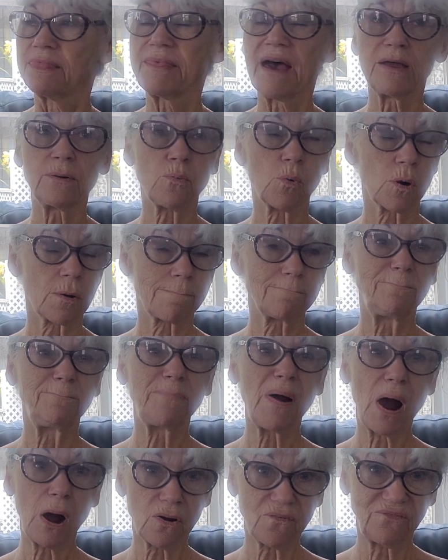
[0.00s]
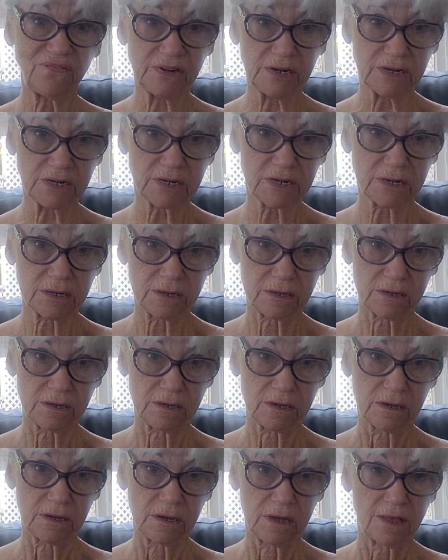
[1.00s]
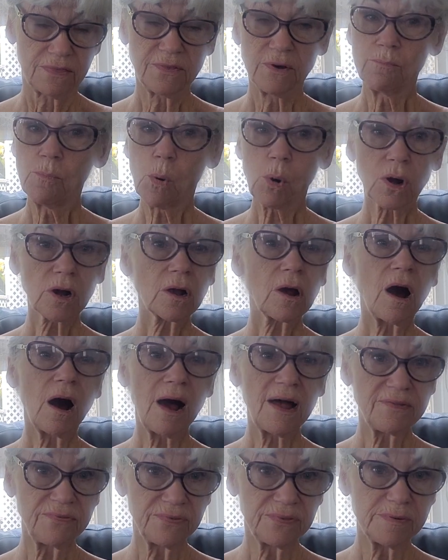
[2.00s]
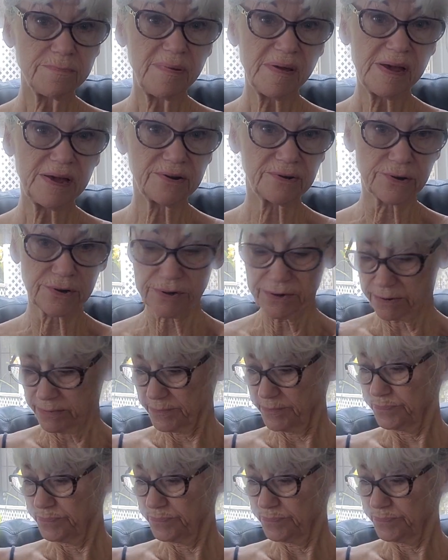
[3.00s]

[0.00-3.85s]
They were perfect. The more cotton, the better.